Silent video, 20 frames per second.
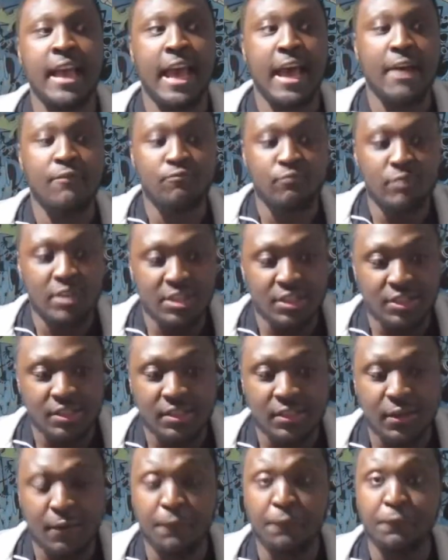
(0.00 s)
and run
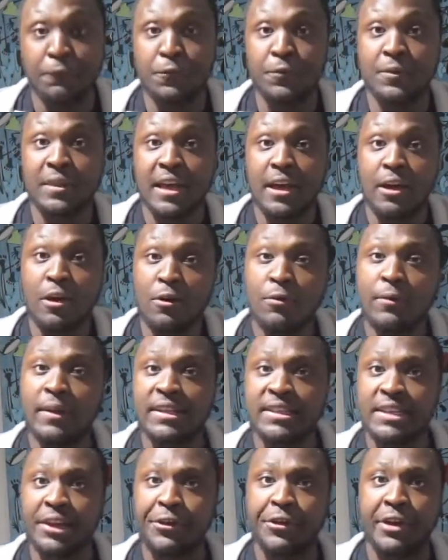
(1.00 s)
yourself through that whole
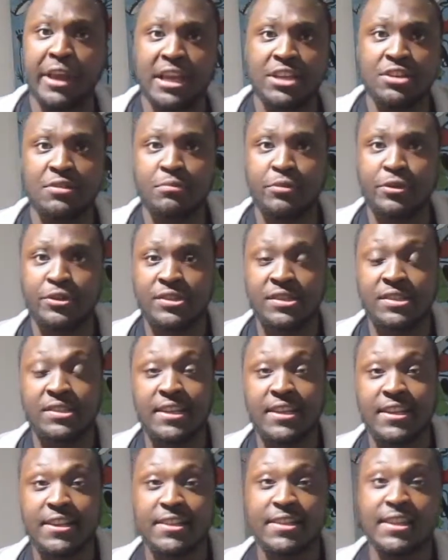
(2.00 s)
interrogation process
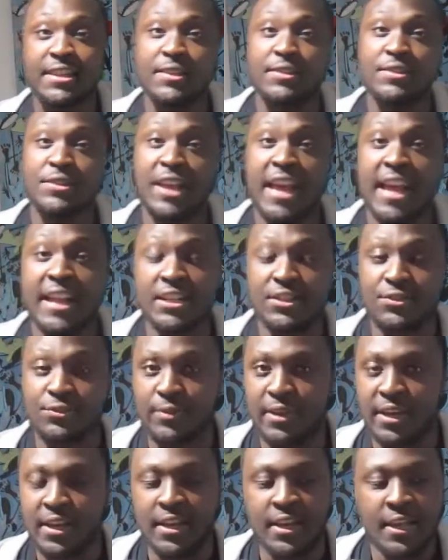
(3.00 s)
that you did to
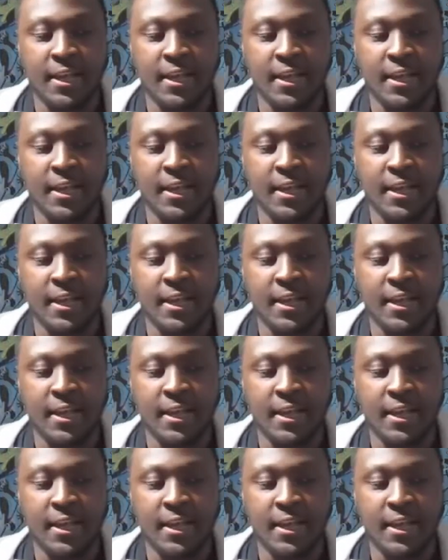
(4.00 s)
enter it.